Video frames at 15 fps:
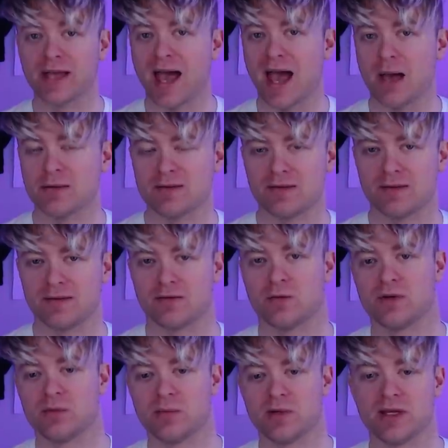Habits is
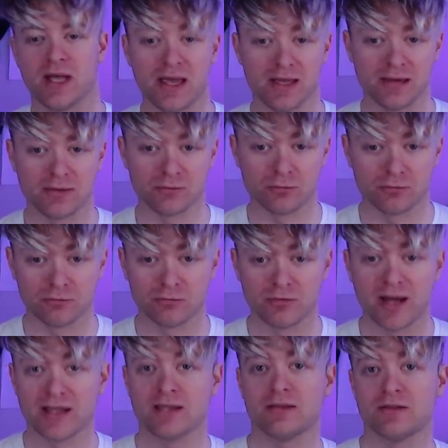going to be a
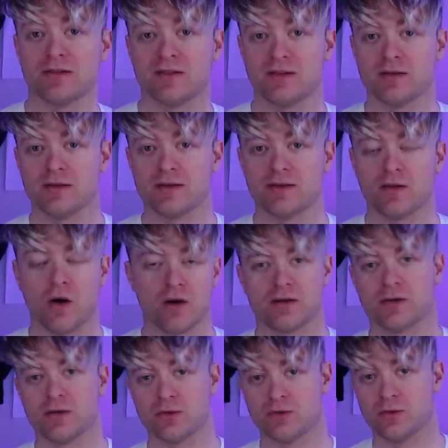regular series on
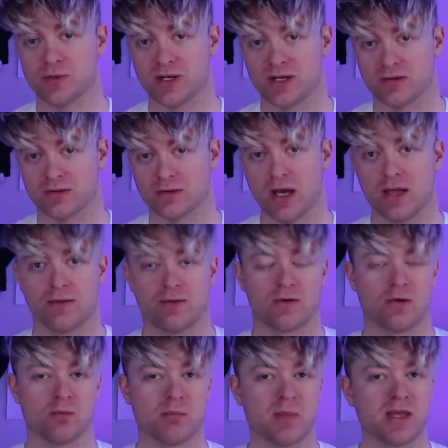our YouTube channel.
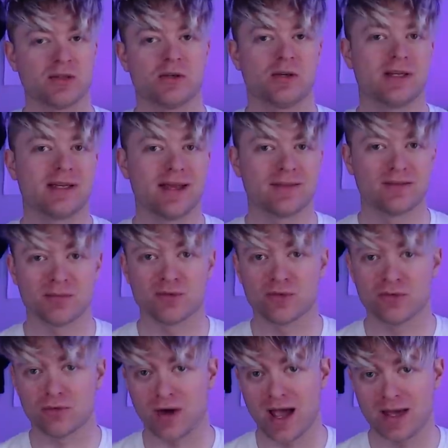So make sure to get
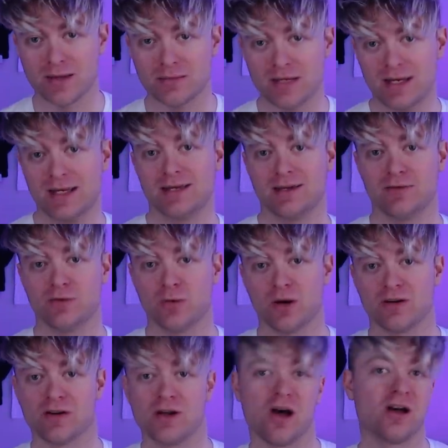subscribed if you
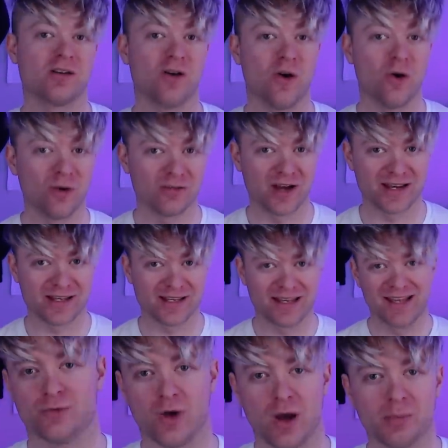are not already.
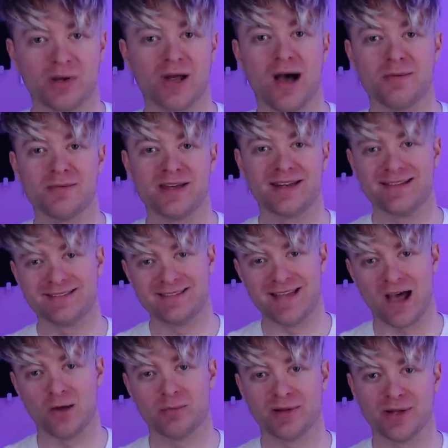Drop a comment
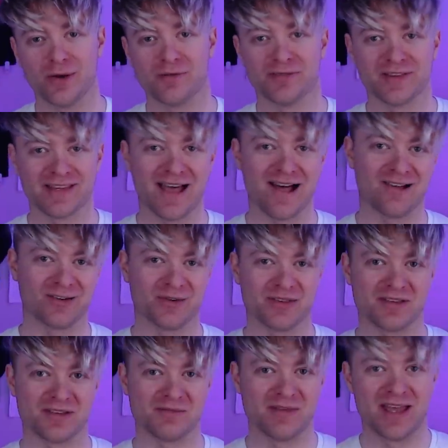down below for the
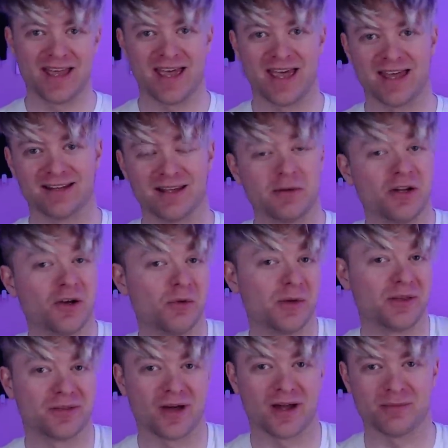algorithm and let me know what
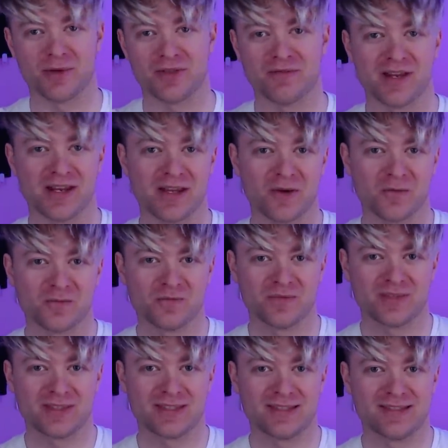you thought about the video.
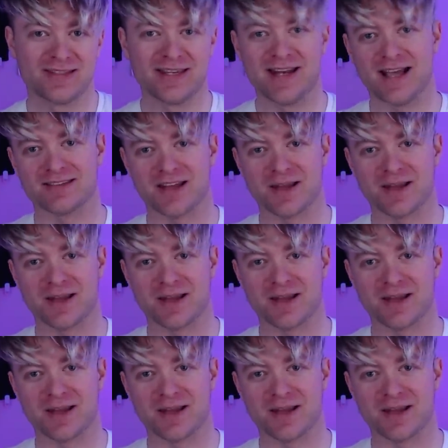See you next